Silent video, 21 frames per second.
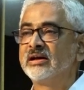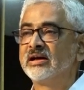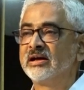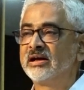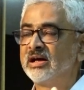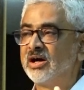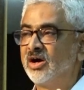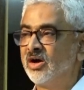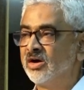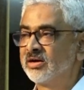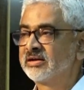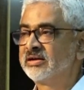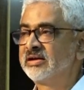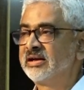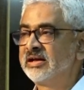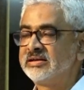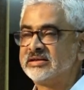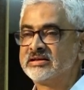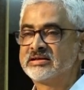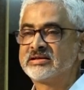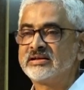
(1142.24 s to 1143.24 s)
uh,
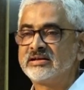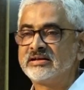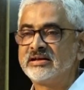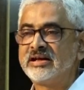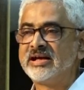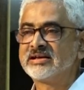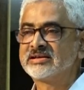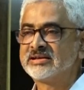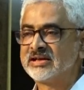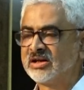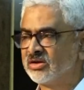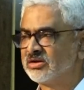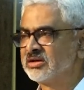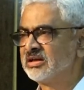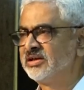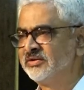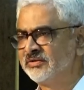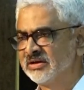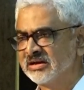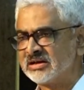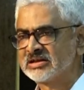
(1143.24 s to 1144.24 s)
organization, as an
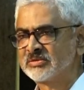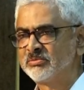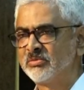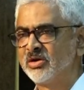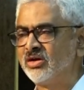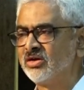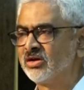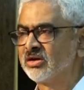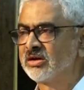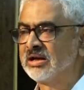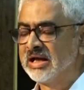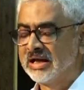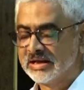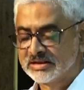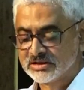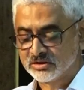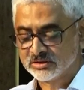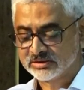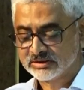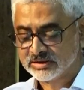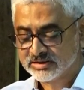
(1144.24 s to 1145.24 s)
even a small or
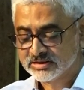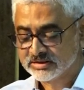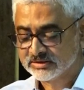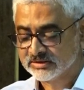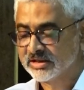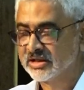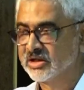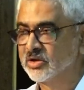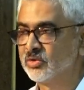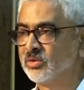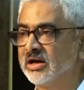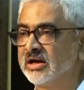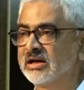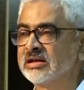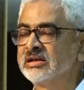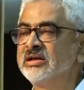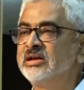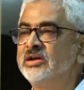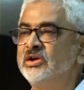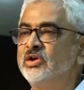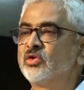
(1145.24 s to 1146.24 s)
large organization that you
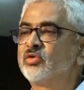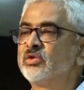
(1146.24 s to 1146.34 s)
are,